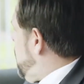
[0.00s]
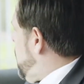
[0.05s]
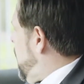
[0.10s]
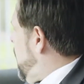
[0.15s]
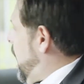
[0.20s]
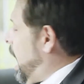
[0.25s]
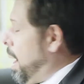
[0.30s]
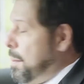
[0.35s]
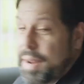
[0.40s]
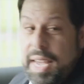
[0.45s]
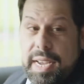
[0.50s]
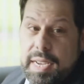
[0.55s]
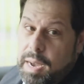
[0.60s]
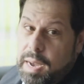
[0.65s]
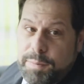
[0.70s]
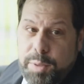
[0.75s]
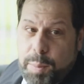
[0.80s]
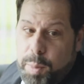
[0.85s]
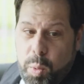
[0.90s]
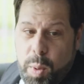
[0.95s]
Uh, I'm not
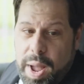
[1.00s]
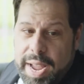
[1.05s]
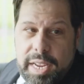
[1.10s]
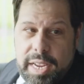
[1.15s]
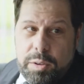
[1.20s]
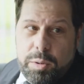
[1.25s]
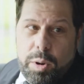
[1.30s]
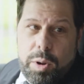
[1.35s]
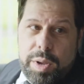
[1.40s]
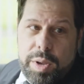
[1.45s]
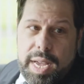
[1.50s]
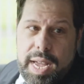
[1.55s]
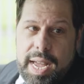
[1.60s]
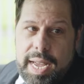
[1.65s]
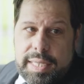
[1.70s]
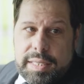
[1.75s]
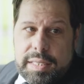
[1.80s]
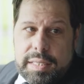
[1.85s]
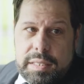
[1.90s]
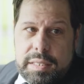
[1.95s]
comfortable whacking the wrong guy.